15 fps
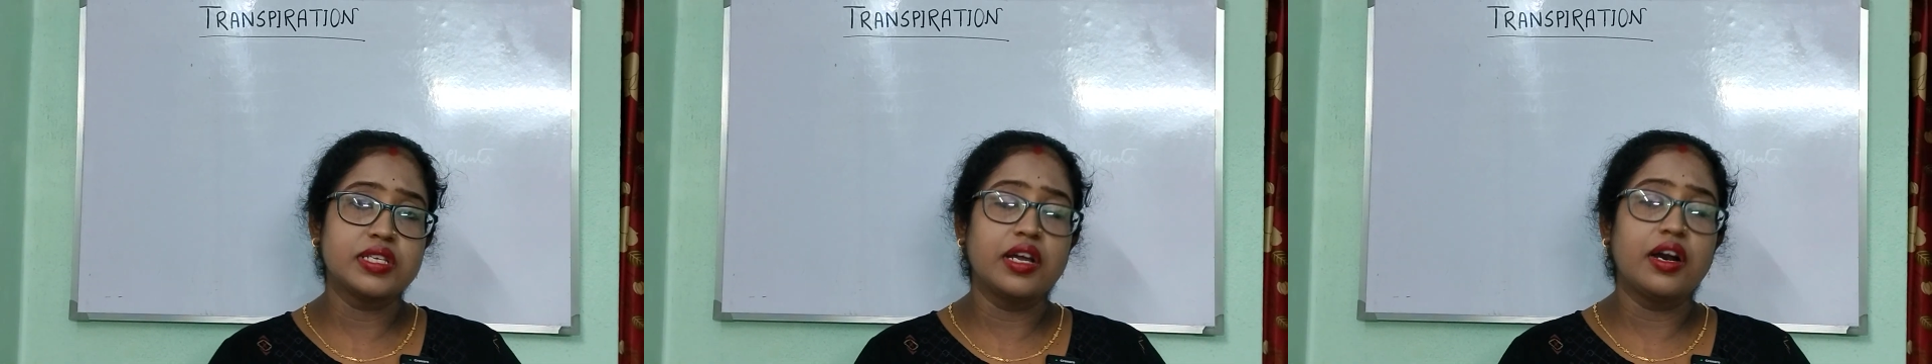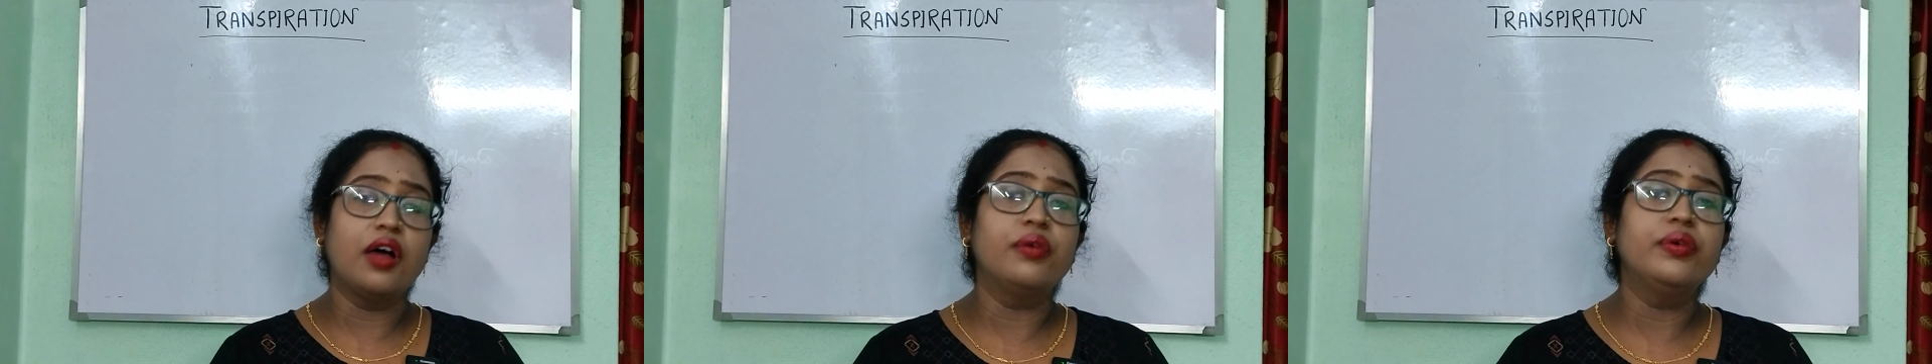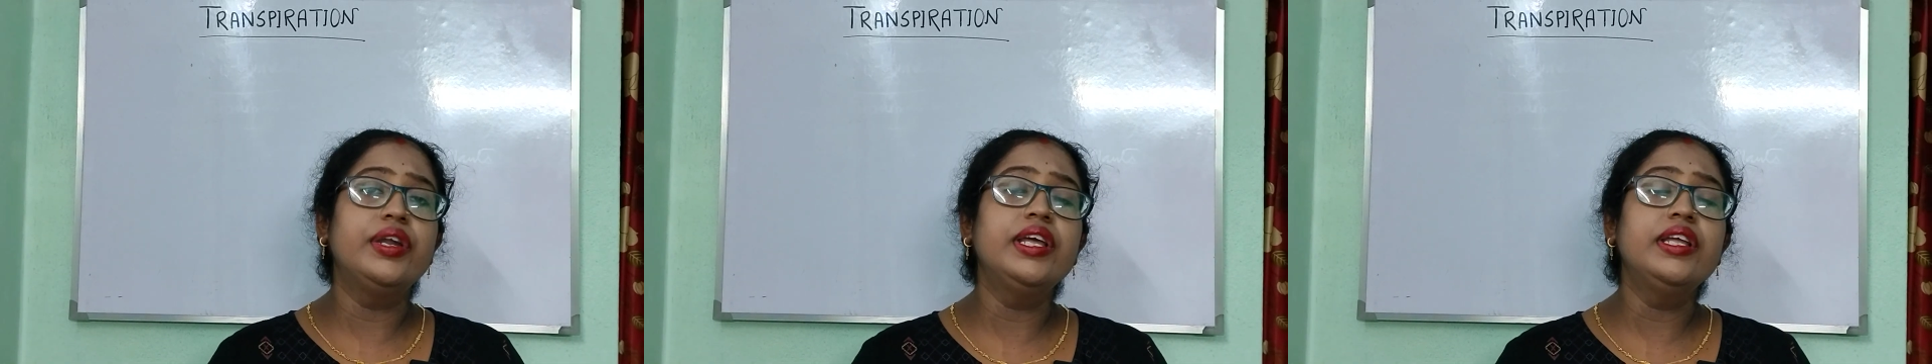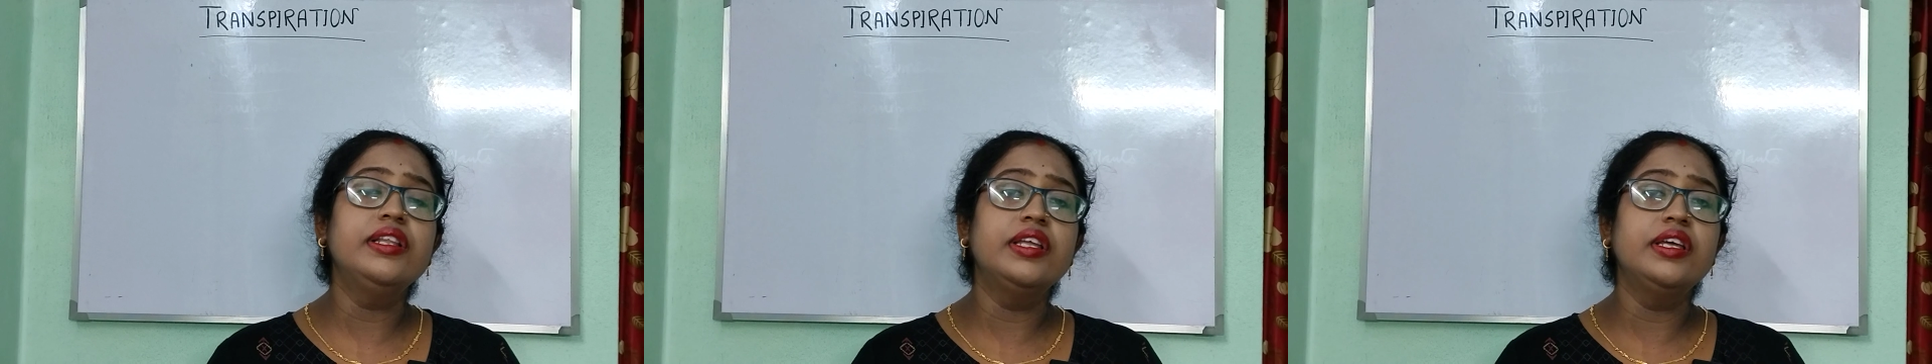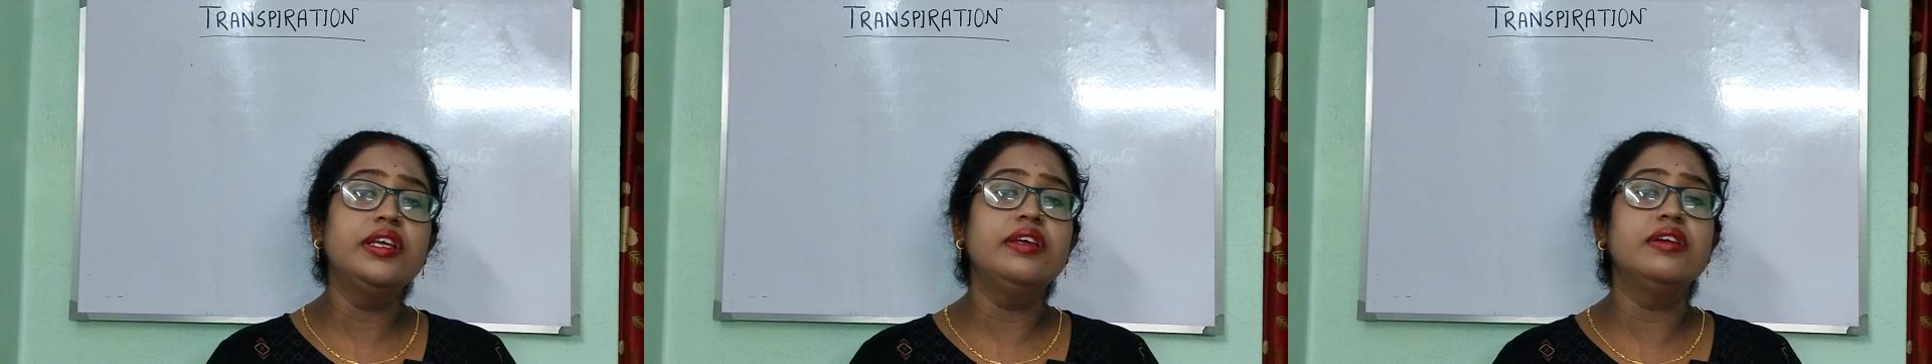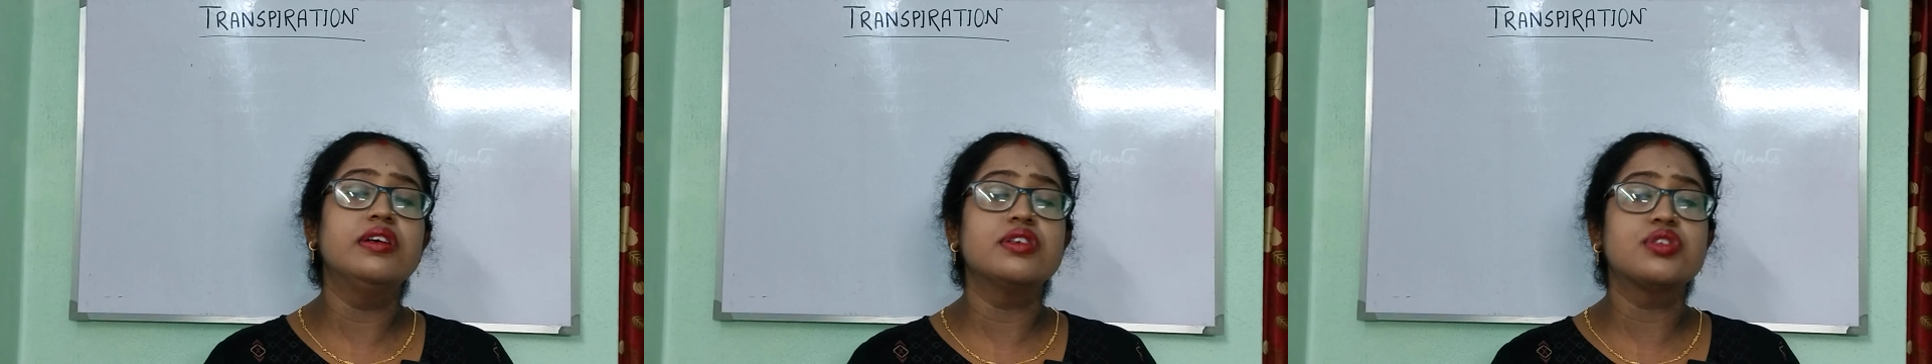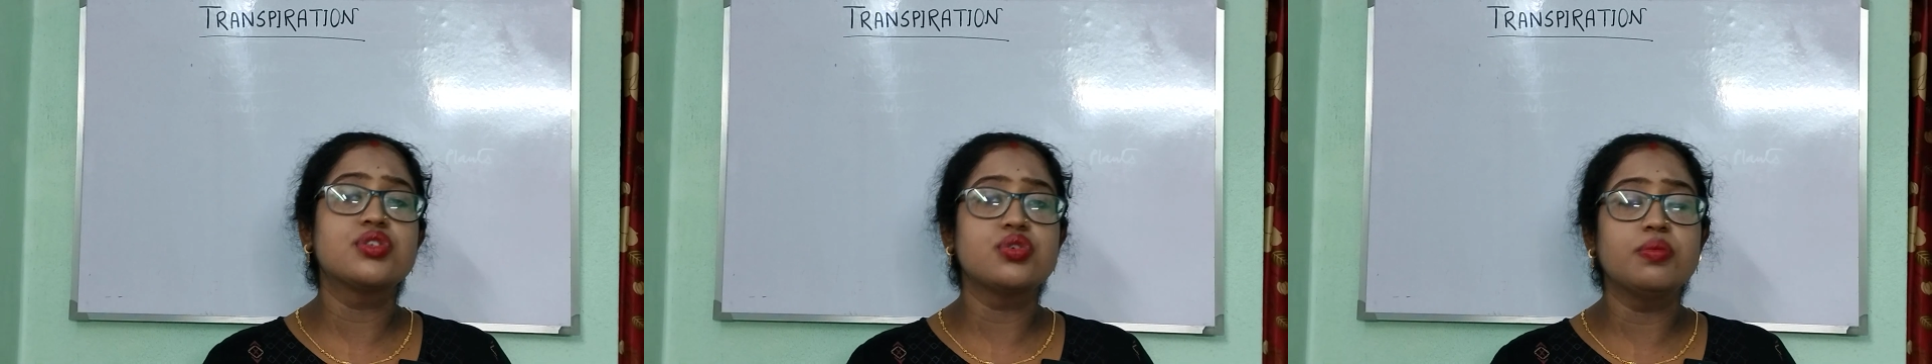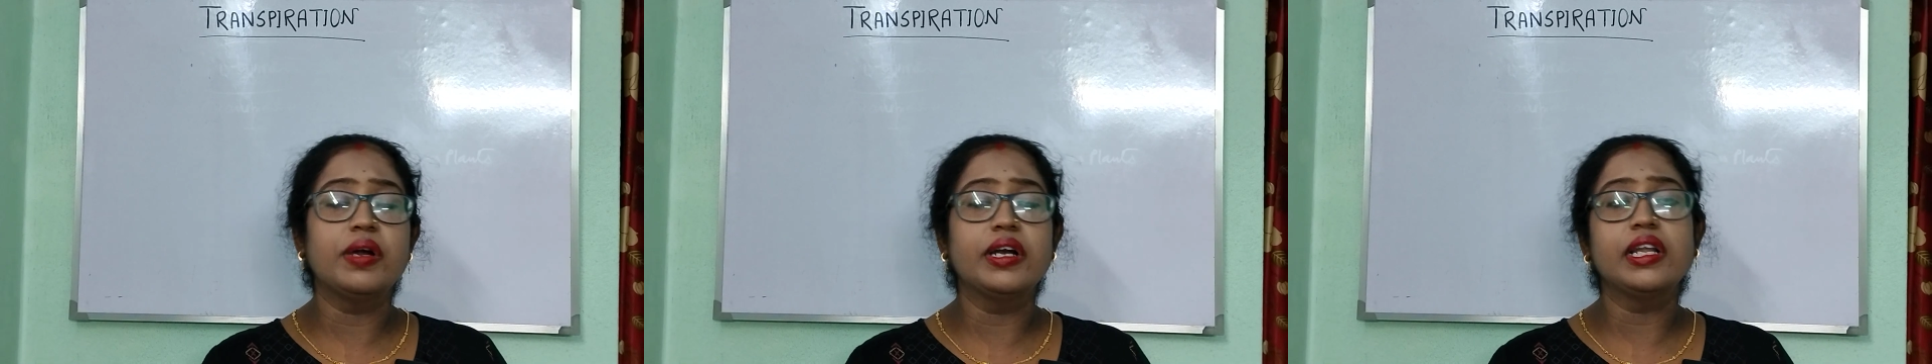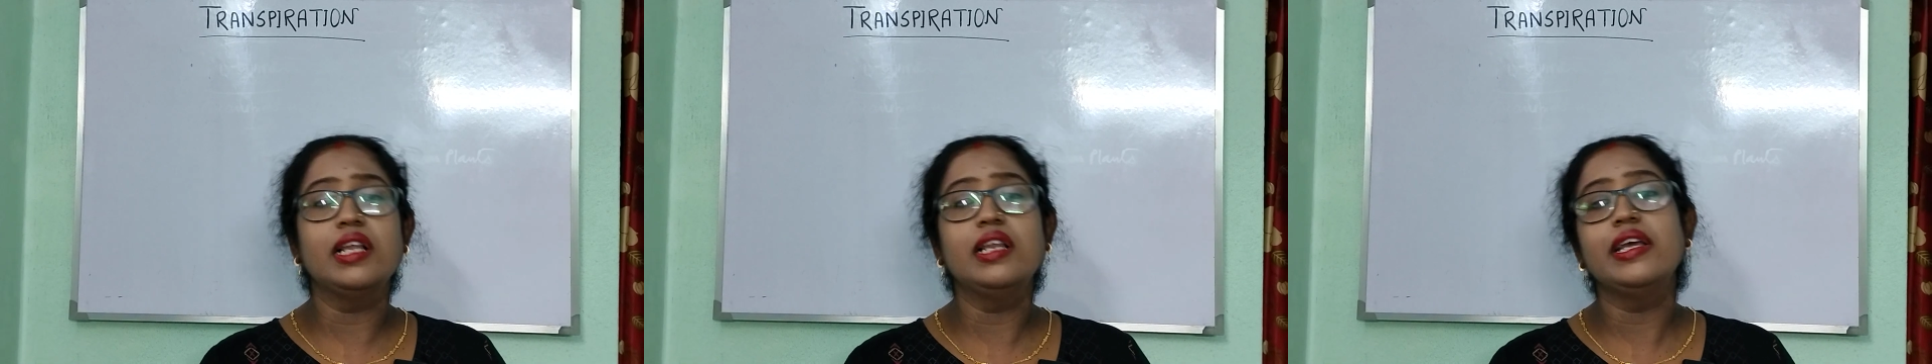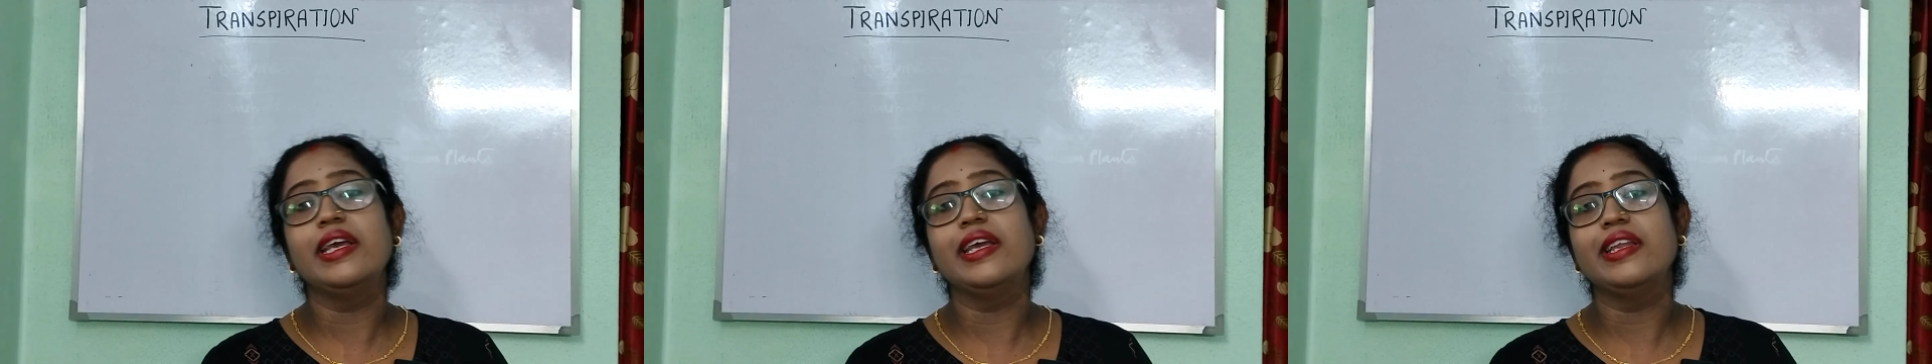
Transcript: surrounding the stomatal